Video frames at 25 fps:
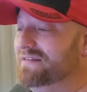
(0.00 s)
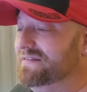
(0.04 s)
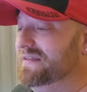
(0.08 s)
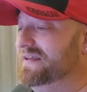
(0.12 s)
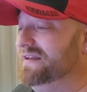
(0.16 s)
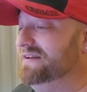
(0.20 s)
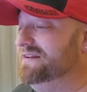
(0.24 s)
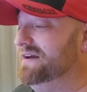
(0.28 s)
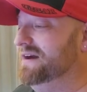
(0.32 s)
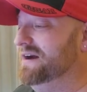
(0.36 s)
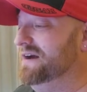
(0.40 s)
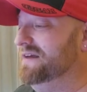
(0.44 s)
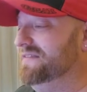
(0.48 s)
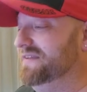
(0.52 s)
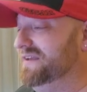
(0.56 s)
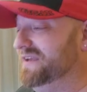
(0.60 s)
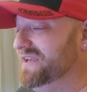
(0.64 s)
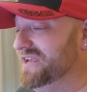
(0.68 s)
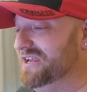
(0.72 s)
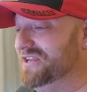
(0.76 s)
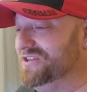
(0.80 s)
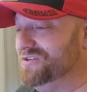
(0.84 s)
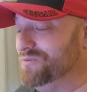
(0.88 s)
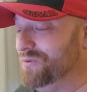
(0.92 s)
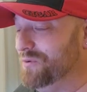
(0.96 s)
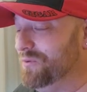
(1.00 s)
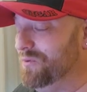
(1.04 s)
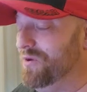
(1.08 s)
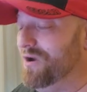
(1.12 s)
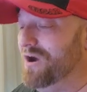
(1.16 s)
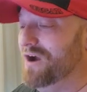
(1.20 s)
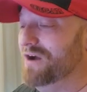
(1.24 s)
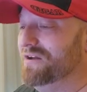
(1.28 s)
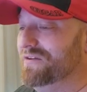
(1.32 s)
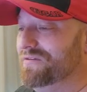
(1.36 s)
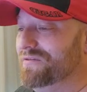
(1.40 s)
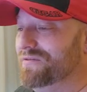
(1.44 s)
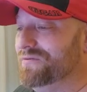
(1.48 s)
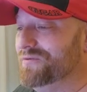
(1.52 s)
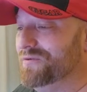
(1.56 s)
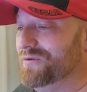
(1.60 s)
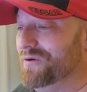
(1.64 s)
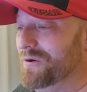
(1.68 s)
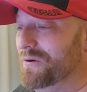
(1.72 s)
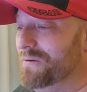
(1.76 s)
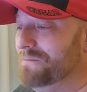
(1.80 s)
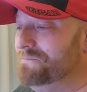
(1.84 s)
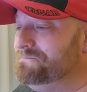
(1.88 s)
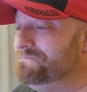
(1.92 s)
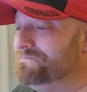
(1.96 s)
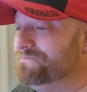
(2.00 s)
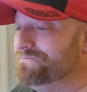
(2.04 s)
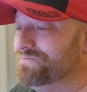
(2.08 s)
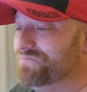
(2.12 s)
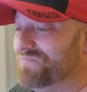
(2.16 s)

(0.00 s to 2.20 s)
that uh, the kids were walking through